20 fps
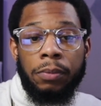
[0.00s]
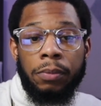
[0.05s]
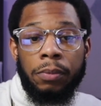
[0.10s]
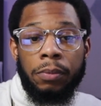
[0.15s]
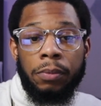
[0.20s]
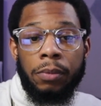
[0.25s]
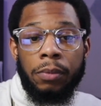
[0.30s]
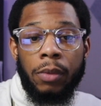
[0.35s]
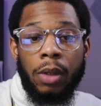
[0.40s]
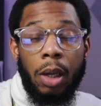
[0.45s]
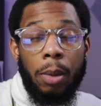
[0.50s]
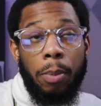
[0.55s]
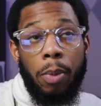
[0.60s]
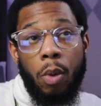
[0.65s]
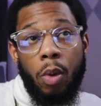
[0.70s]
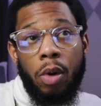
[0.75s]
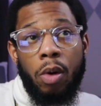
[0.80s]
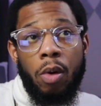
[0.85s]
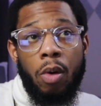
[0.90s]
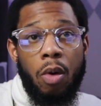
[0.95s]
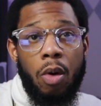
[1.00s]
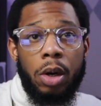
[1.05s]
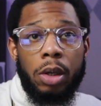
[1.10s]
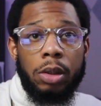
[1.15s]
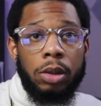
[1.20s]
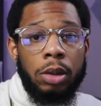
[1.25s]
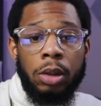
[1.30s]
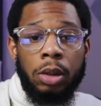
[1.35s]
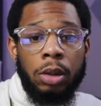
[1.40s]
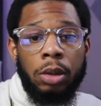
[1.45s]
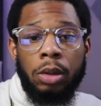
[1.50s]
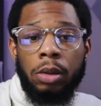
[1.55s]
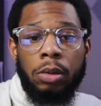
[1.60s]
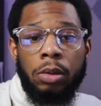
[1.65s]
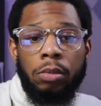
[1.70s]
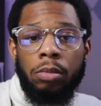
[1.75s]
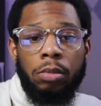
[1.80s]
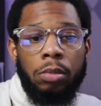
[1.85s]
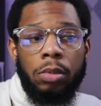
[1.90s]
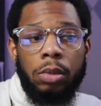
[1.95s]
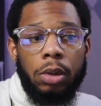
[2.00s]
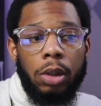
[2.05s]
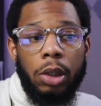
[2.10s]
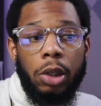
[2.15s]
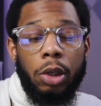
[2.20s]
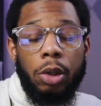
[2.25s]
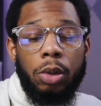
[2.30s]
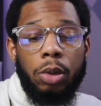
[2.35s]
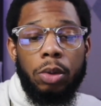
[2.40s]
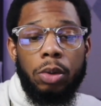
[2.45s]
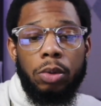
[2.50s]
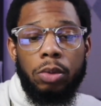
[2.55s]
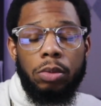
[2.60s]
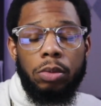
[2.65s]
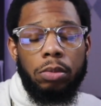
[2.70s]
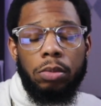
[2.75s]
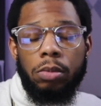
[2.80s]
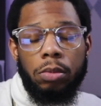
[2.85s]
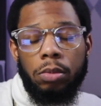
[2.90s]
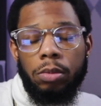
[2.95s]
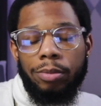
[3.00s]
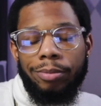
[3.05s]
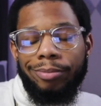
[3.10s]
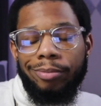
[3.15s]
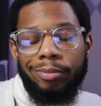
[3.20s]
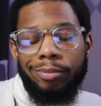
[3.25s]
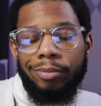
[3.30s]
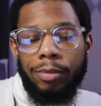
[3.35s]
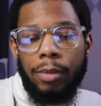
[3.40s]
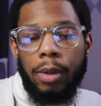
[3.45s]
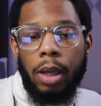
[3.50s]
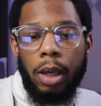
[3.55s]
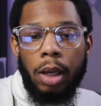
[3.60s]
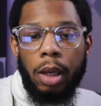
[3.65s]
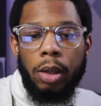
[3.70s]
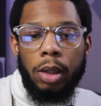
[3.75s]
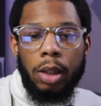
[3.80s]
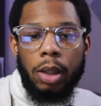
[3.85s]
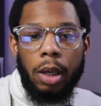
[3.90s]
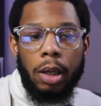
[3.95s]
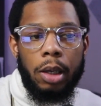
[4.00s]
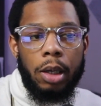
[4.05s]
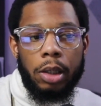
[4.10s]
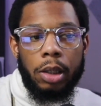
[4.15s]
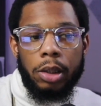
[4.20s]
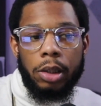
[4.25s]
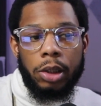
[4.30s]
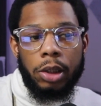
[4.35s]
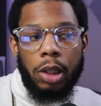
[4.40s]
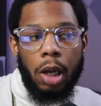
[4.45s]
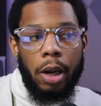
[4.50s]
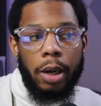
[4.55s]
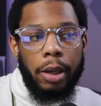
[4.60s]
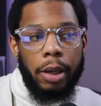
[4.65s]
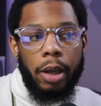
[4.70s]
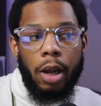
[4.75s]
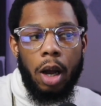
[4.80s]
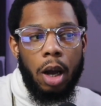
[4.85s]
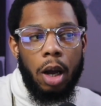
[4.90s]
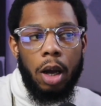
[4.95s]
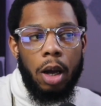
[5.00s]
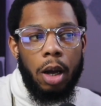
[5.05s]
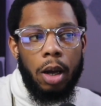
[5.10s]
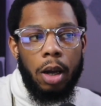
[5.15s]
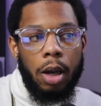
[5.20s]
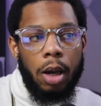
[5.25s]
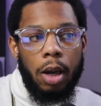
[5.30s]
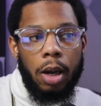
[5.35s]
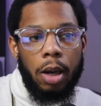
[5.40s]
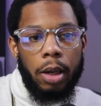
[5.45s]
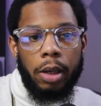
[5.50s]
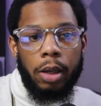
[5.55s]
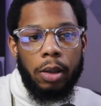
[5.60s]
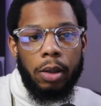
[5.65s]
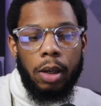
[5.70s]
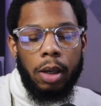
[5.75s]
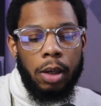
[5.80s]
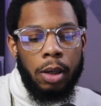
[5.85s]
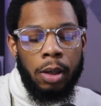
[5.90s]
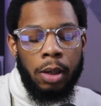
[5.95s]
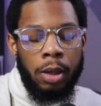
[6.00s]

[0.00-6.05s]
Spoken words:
And point of order, the dude, he could have started a